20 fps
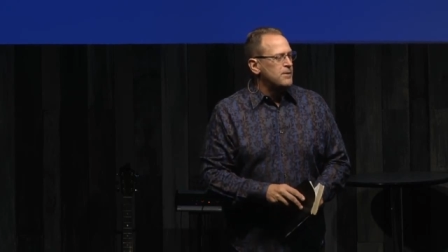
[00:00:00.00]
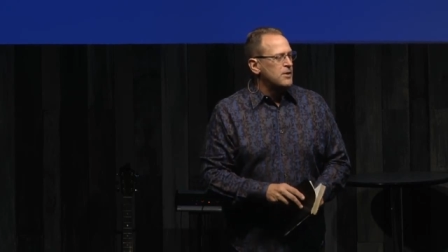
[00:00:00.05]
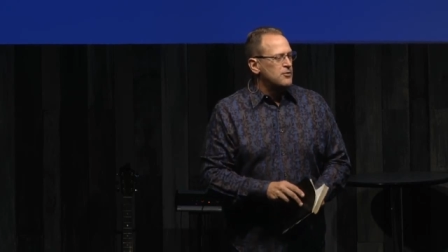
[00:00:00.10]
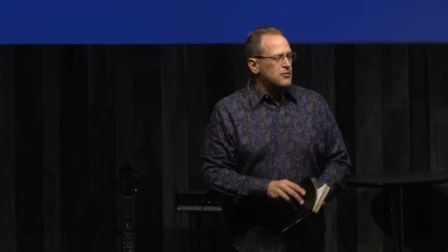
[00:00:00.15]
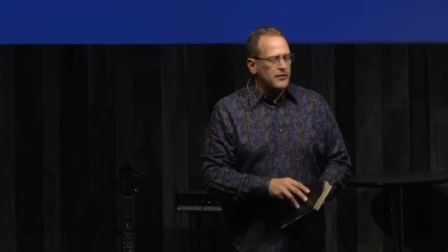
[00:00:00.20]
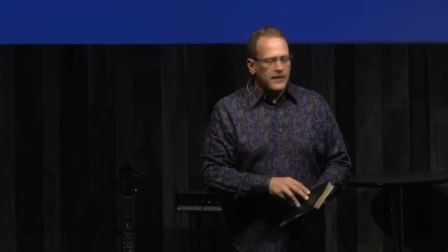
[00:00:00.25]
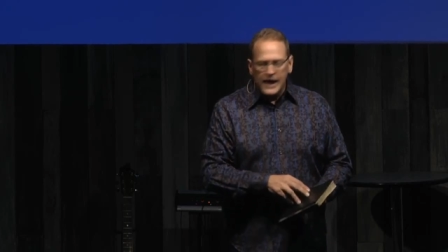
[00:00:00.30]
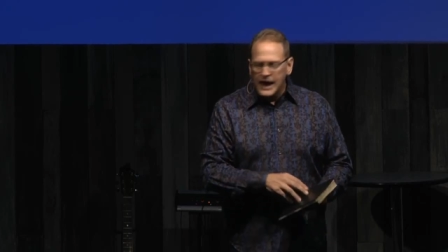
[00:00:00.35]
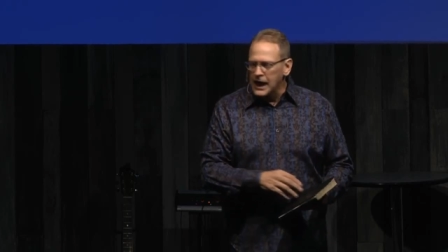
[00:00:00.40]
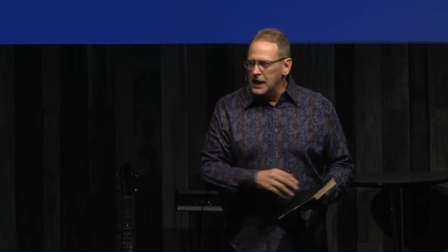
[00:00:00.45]

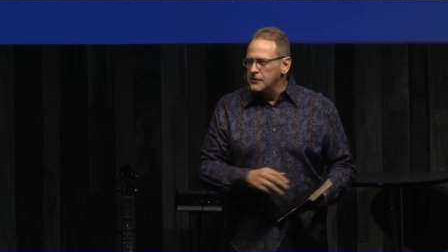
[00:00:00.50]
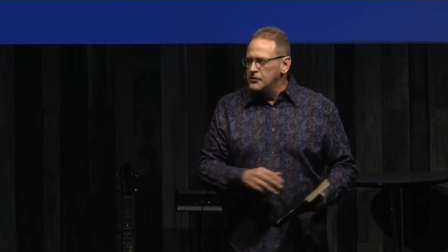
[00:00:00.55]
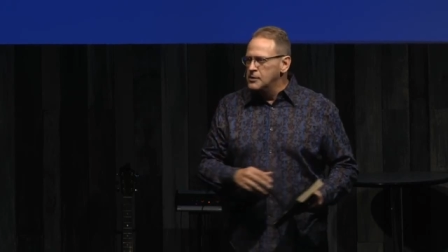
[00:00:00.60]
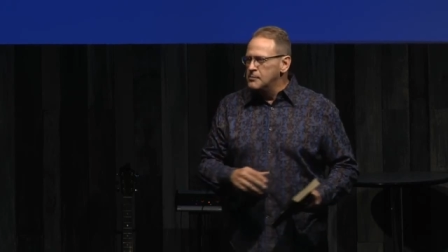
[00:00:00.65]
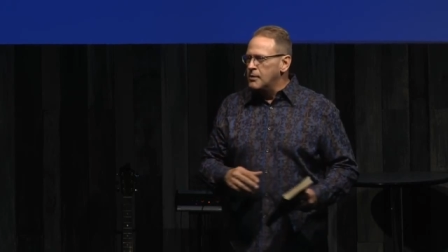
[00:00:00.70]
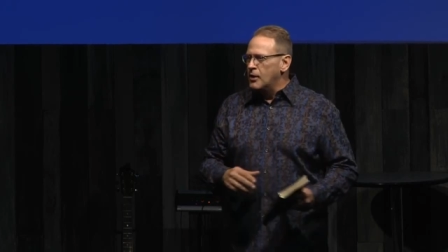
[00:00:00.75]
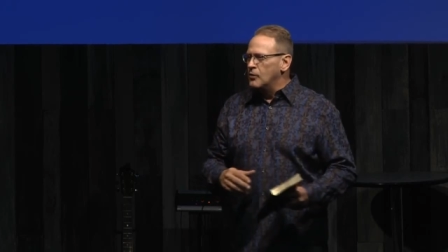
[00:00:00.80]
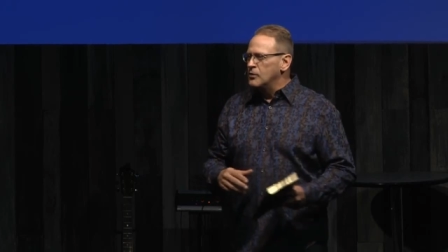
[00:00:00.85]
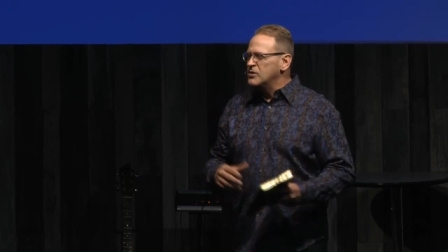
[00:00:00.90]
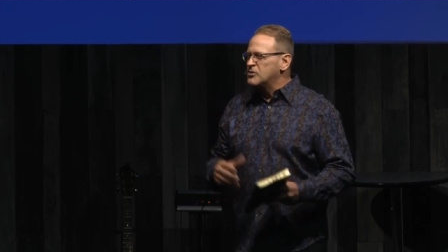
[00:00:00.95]
So they get in the
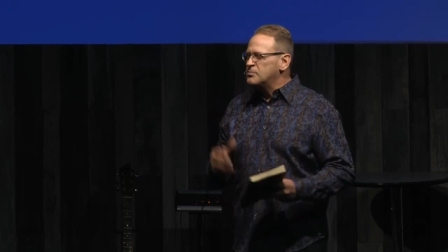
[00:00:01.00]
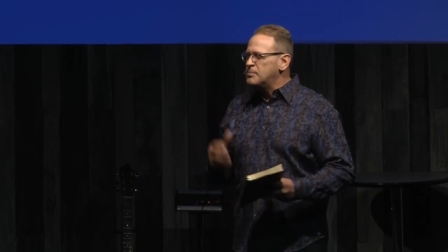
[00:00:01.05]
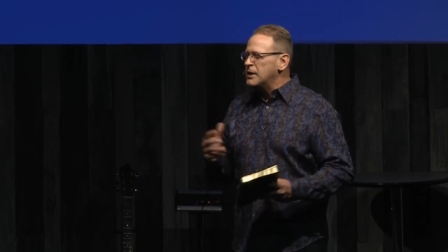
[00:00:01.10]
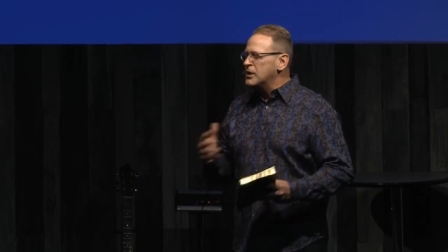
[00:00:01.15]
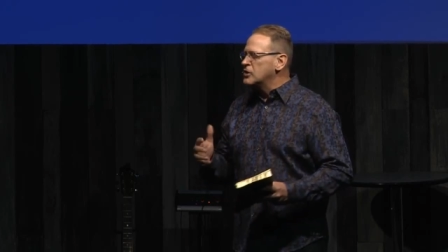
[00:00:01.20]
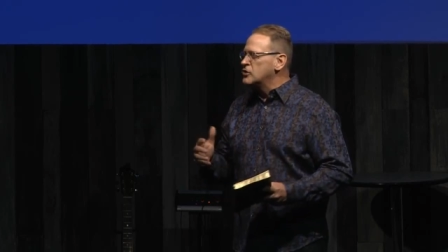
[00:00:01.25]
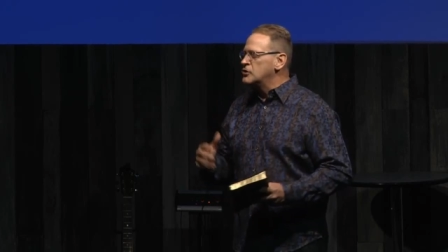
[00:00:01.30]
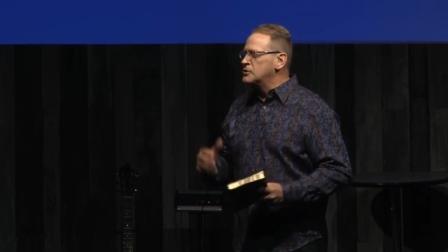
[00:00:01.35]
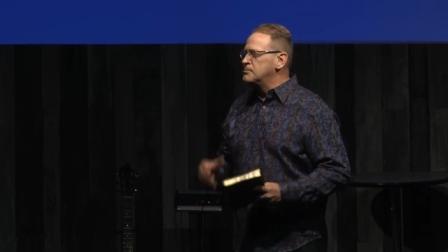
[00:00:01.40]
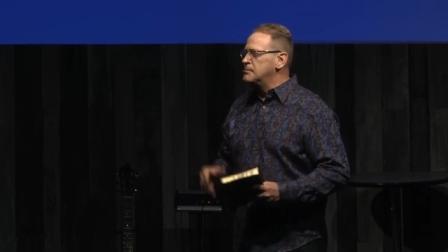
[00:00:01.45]
boat. It's
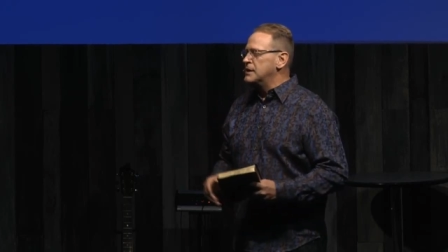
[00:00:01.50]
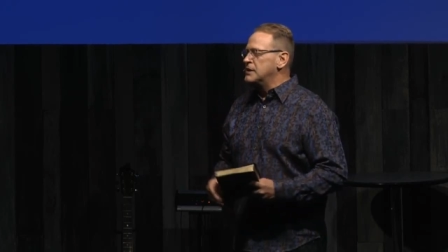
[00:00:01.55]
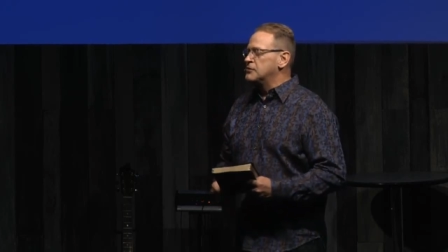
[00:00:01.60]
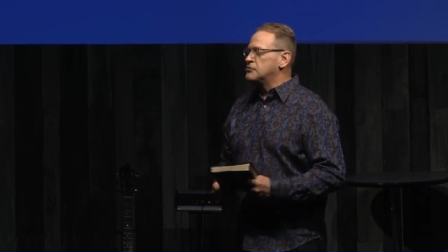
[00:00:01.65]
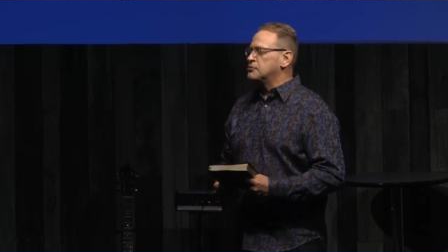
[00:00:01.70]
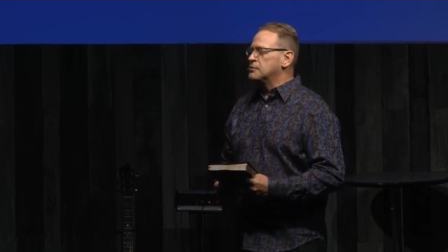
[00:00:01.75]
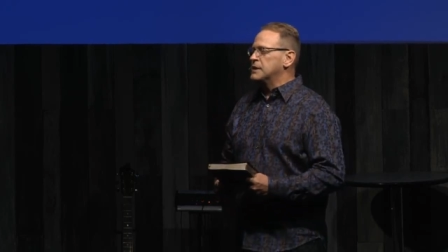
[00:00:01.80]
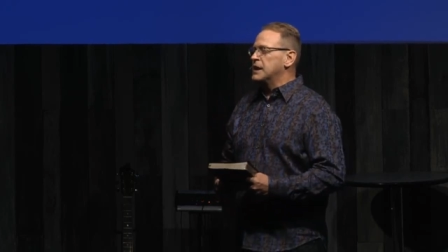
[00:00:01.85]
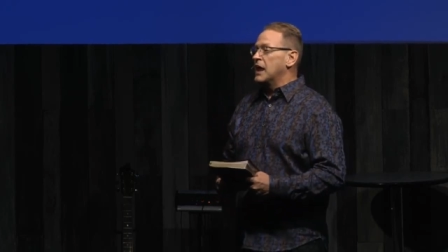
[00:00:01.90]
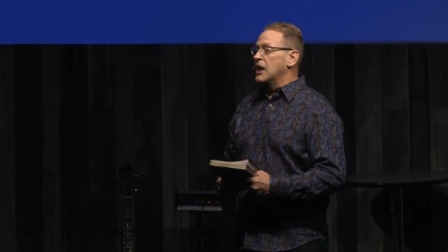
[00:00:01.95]
been a good
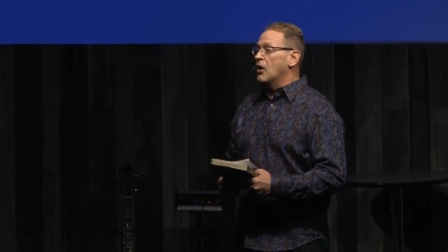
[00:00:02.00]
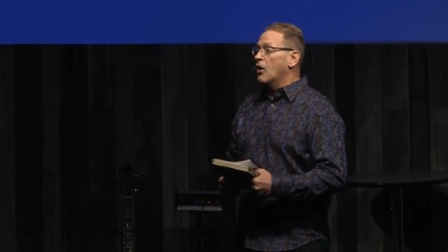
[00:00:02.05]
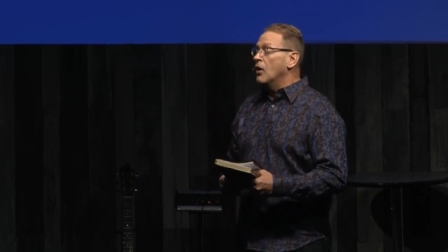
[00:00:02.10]
ministry day.